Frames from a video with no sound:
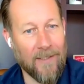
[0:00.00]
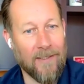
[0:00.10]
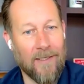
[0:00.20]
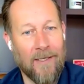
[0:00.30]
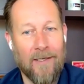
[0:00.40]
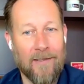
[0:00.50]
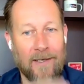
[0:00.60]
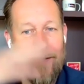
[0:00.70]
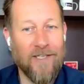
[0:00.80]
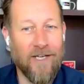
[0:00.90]

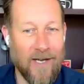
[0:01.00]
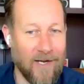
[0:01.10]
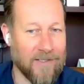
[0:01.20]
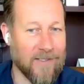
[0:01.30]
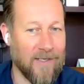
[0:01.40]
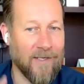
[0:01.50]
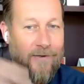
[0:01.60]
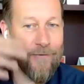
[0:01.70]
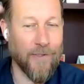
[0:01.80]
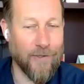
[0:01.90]
You're in your cash
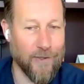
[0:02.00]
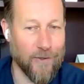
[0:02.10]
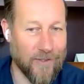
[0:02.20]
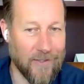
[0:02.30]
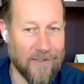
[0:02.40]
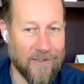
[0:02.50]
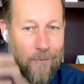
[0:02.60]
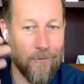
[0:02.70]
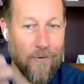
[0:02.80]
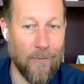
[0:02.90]
cycle, you're used to it
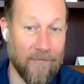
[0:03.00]
going through.